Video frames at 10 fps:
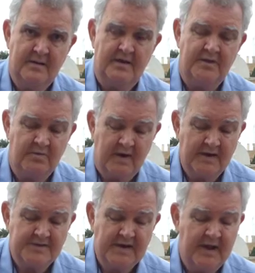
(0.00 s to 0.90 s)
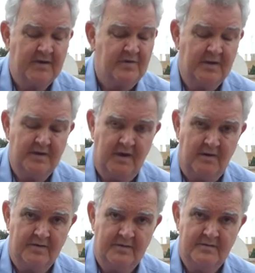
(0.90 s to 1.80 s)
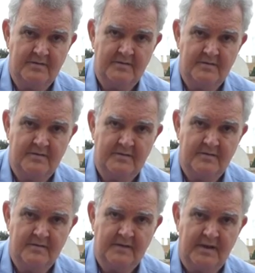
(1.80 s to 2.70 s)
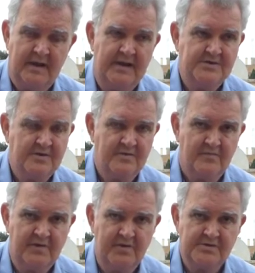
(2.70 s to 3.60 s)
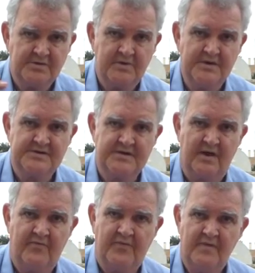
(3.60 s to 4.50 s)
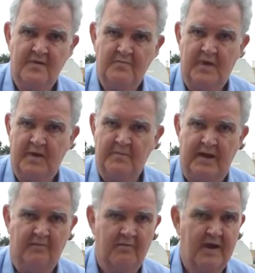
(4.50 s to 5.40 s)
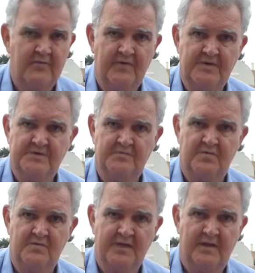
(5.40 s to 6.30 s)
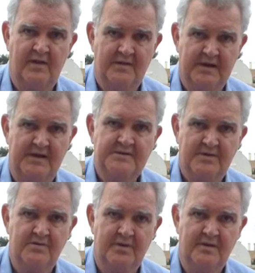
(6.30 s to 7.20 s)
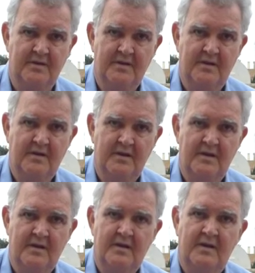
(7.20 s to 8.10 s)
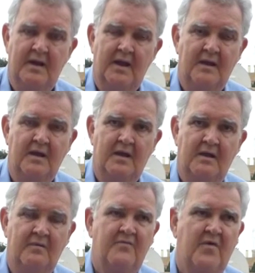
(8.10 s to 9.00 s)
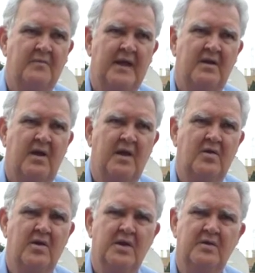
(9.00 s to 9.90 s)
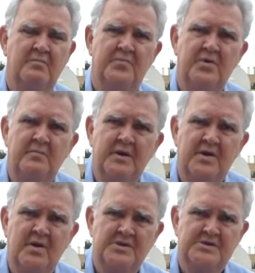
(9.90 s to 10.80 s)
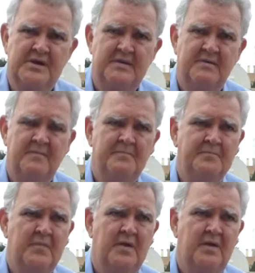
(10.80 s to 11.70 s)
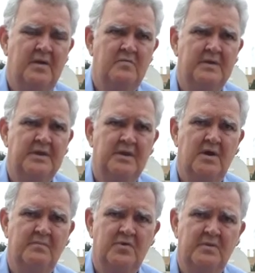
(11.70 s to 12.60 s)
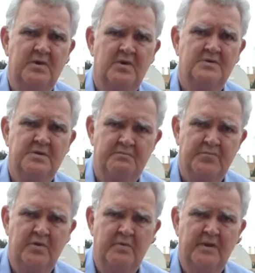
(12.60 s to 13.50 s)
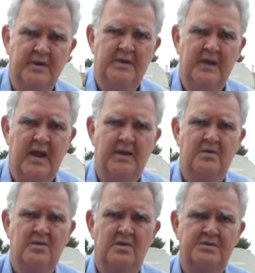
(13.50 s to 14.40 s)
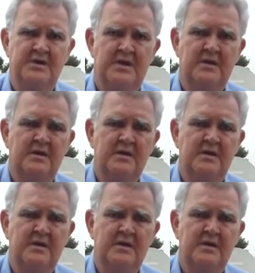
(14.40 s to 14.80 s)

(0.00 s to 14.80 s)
Either you understand it or you don't. And he said, if we use all this stuff, we can make great vegetables and they'll taste good. And from that, I got into permaculture. I don't know whether you know permaculture, permanent agriculture.